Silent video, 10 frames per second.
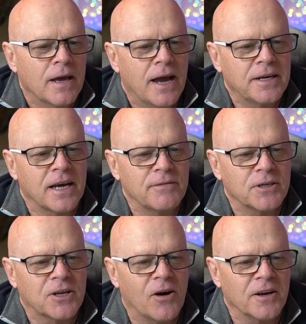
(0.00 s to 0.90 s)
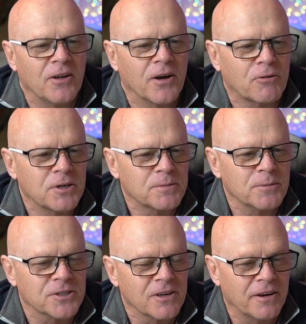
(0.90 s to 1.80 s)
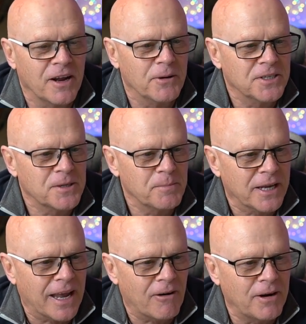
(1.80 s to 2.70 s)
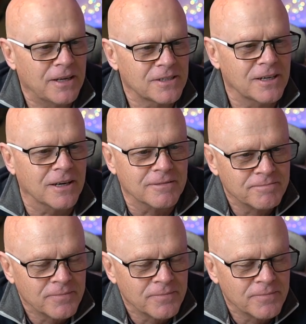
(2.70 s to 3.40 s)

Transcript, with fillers: Hey, David, kind of like Christmas. I know it is a bit Gary, isn't it?